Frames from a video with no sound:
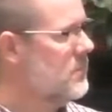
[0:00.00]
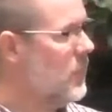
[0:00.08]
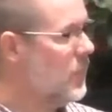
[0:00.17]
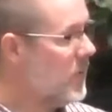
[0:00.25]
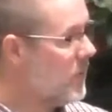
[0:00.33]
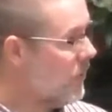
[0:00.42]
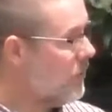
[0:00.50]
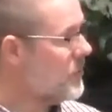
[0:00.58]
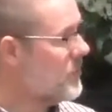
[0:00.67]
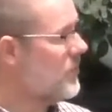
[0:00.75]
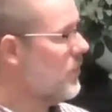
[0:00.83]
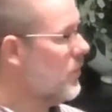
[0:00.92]
When we
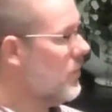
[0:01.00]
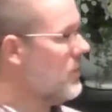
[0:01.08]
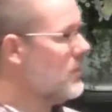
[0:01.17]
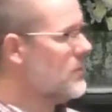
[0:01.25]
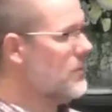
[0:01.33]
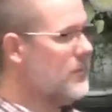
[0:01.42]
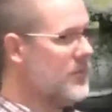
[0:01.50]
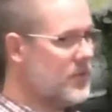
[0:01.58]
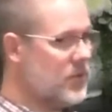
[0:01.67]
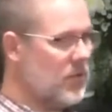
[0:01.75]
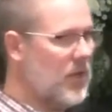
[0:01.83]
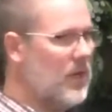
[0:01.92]
close the doors, when we
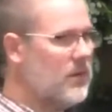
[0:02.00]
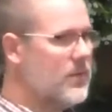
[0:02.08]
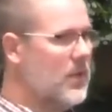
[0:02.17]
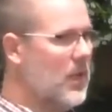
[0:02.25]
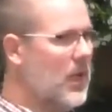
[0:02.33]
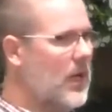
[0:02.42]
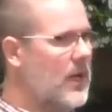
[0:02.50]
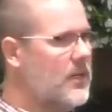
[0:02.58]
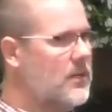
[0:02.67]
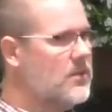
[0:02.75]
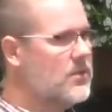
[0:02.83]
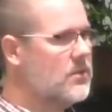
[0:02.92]
turn out the
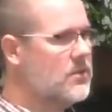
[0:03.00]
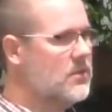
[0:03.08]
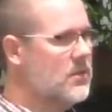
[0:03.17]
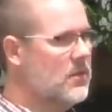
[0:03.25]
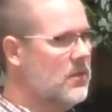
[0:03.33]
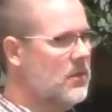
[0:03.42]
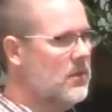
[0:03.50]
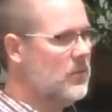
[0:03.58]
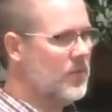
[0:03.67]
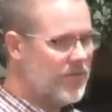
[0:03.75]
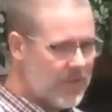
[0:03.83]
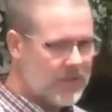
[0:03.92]
lights,
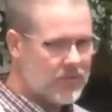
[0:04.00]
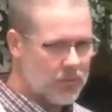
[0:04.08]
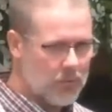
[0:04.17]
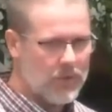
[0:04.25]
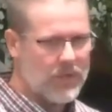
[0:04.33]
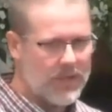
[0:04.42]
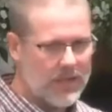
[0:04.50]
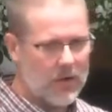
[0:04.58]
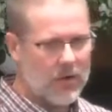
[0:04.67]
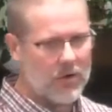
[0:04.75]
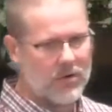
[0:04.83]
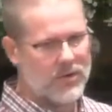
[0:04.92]
when things really
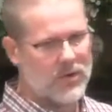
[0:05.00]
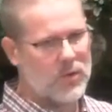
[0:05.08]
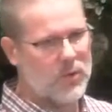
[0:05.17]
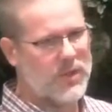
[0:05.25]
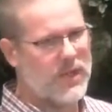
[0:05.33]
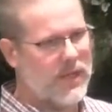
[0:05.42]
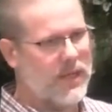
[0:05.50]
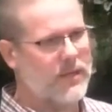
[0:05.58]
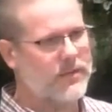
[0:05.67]
aren't okay.